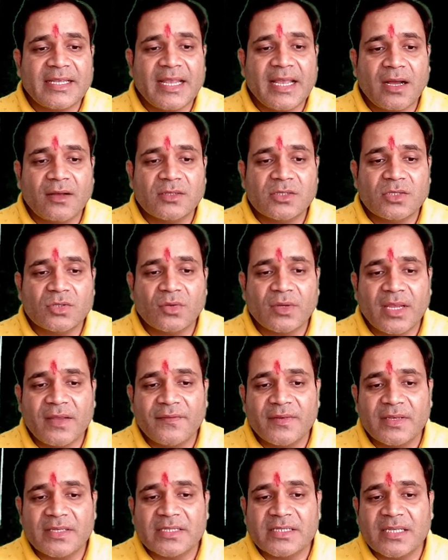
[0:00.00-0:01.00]
also
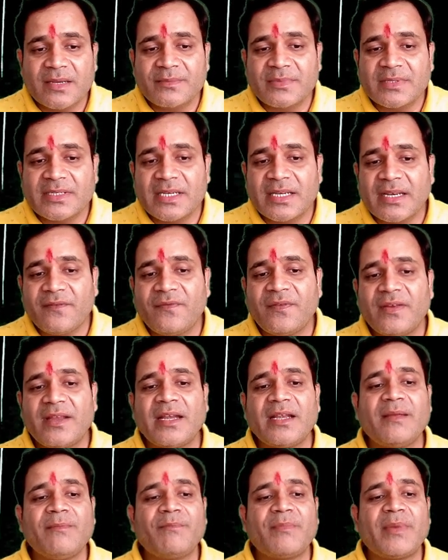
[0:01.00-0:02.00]
give us some
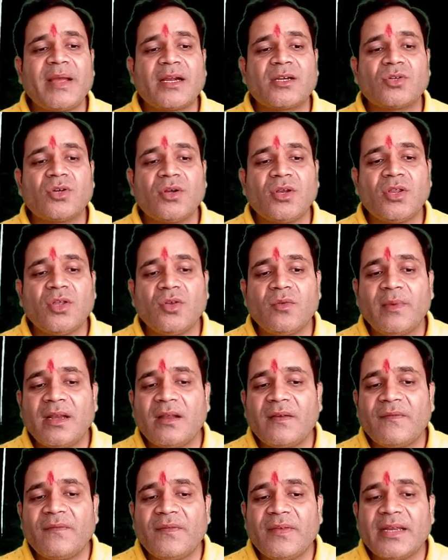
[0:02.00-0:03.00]
significant impact on human
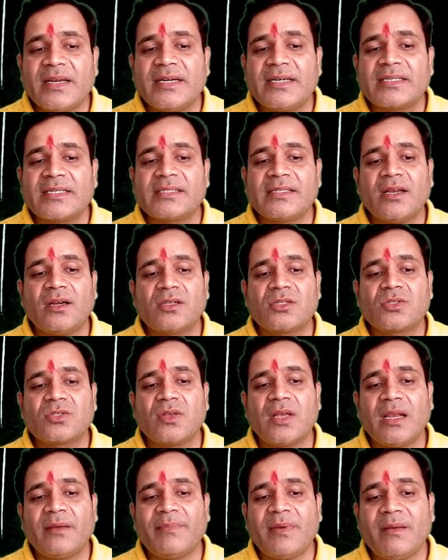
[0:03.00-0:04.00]
affairs. They
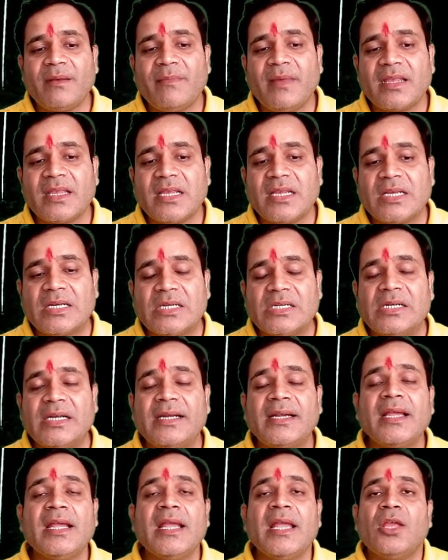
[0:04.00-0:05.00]
also help in making
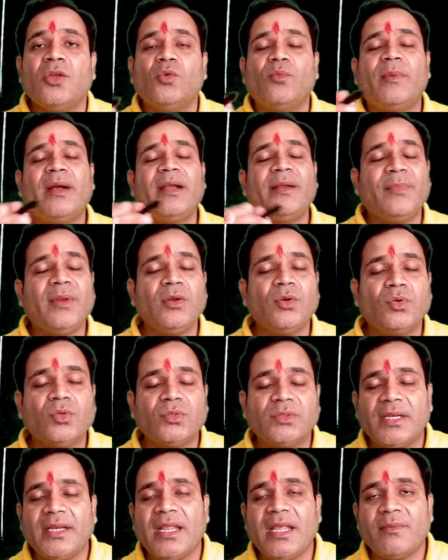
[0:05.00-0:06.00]
curd. You might be know
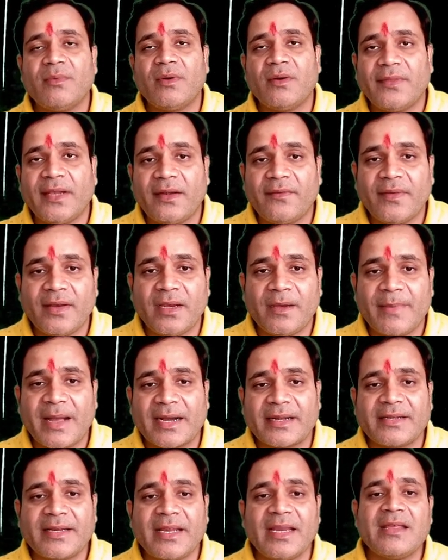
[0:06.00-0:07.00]
the name of that very
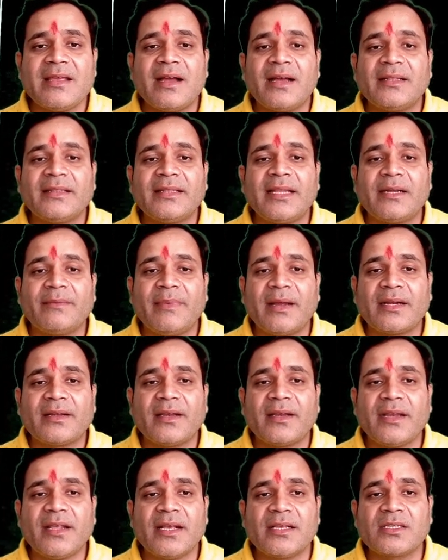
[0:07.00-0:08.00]
bacteria. That
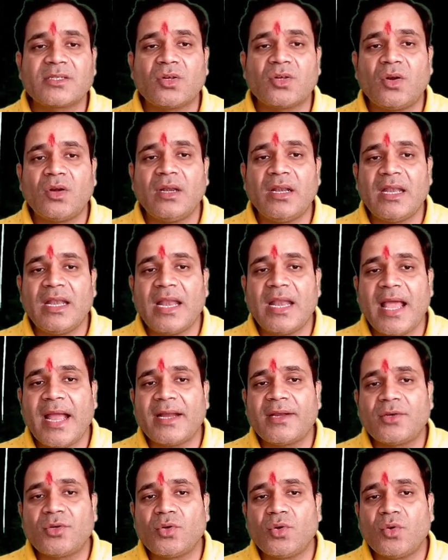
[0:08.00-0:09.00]
bacteria is called
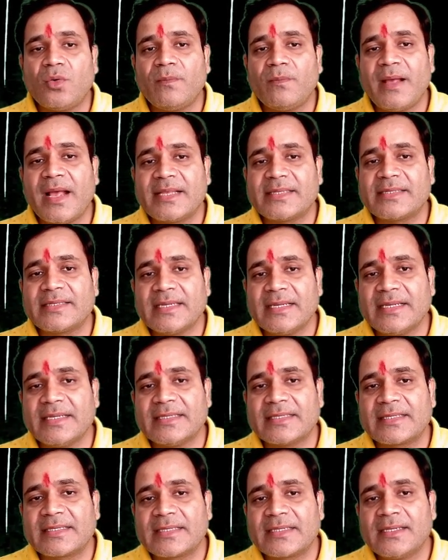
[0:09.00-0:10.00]

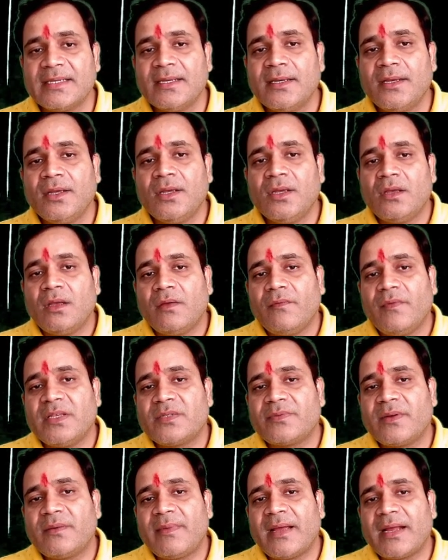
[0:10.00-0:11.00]
lactobacillus.
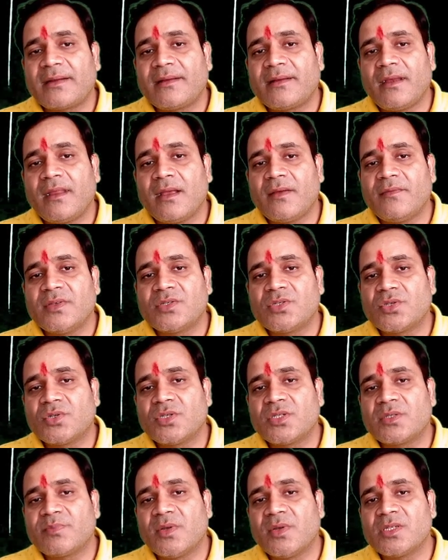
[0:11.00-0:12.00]
Which one bacteria which is
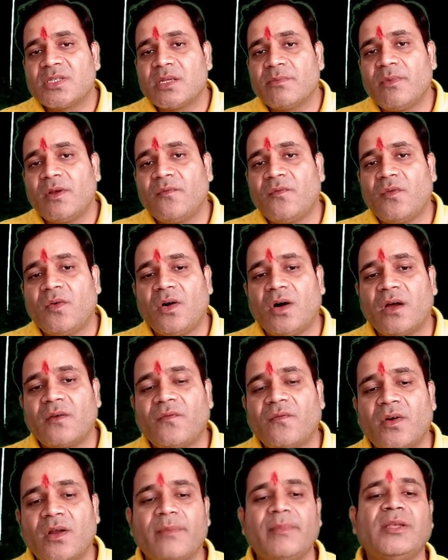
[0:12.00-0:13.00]
responsible for
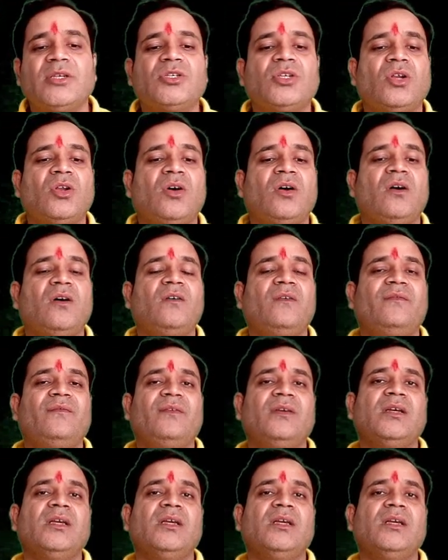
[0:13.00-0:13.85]
formation of